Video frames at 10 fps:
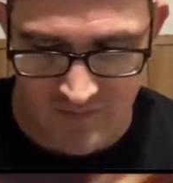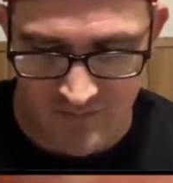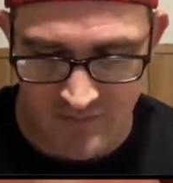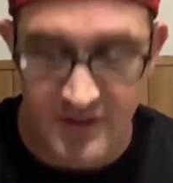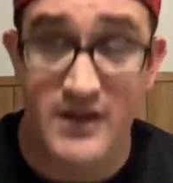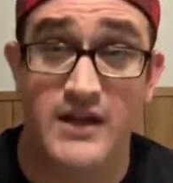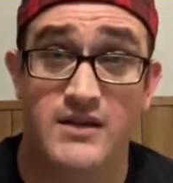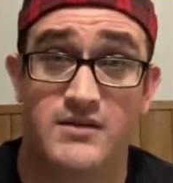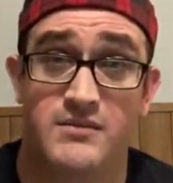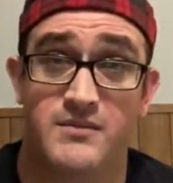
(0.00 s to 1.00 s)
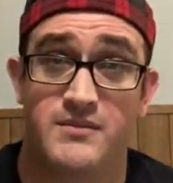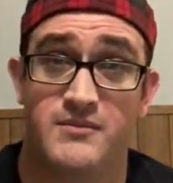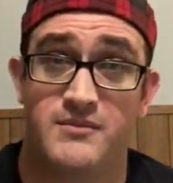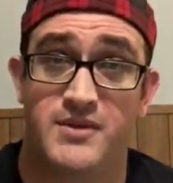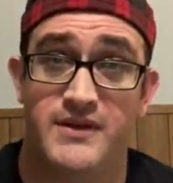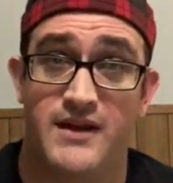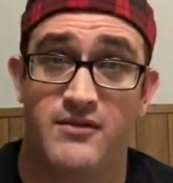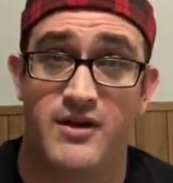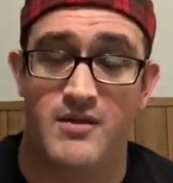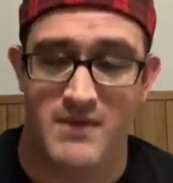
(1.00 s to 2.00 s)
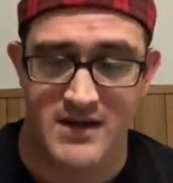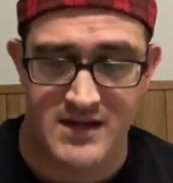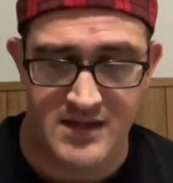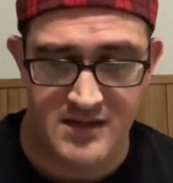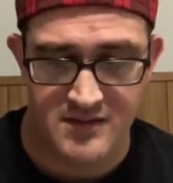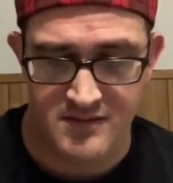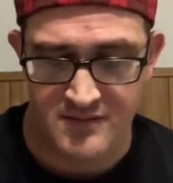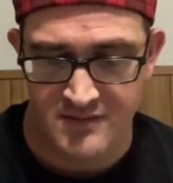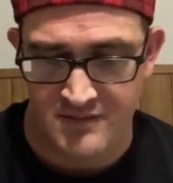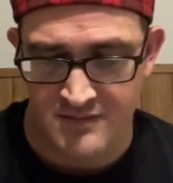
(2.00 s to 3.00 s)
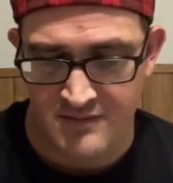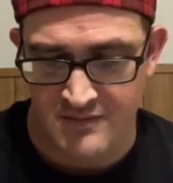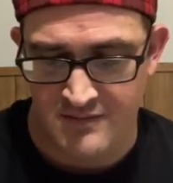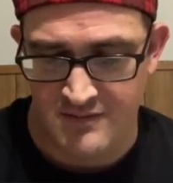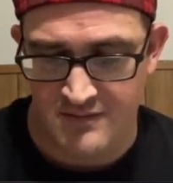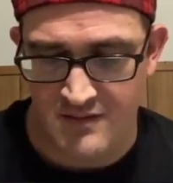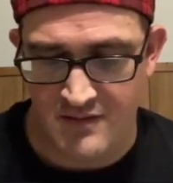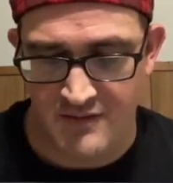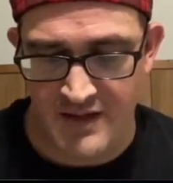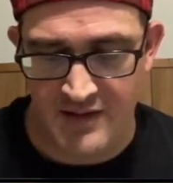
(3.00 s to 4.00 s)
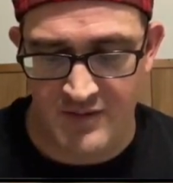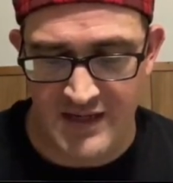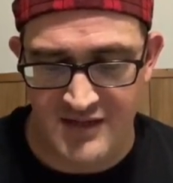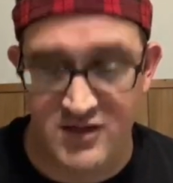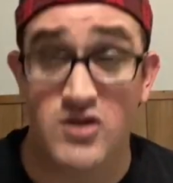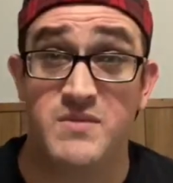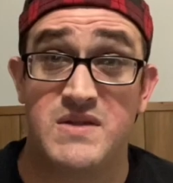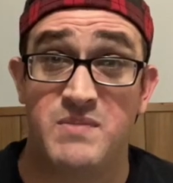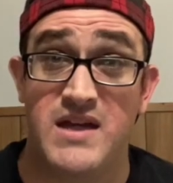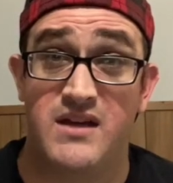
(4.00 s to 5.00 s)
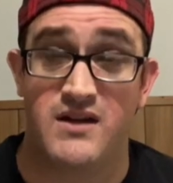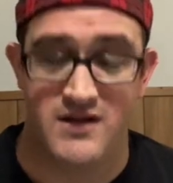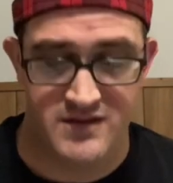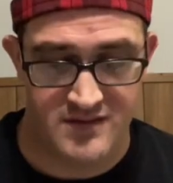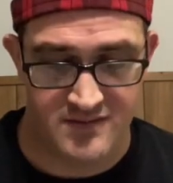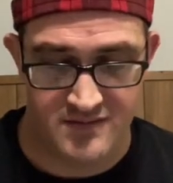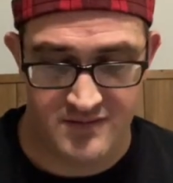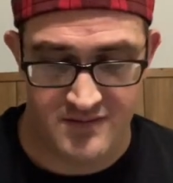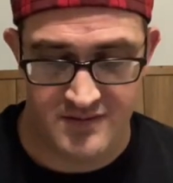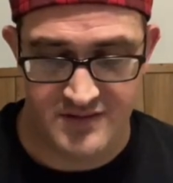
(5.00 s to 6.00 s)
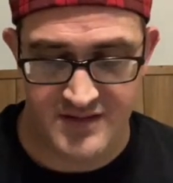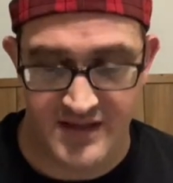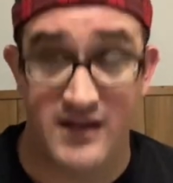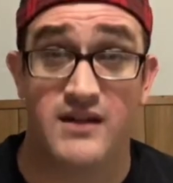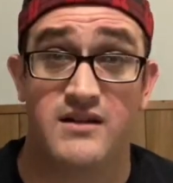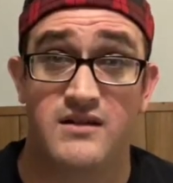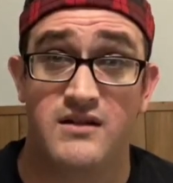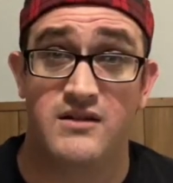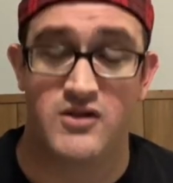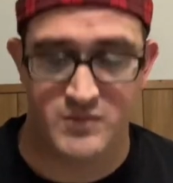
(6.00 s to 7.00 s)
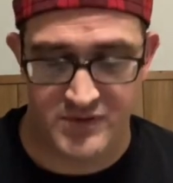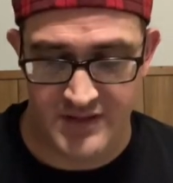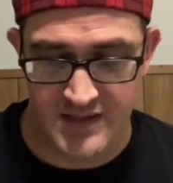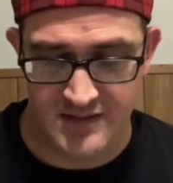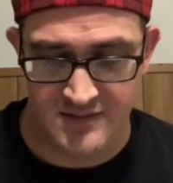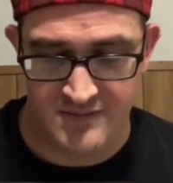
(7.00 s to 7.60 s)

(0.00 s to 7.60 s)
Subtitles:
All right. Put that rare behind. All right, we got Doom Speakers, our second duplicate.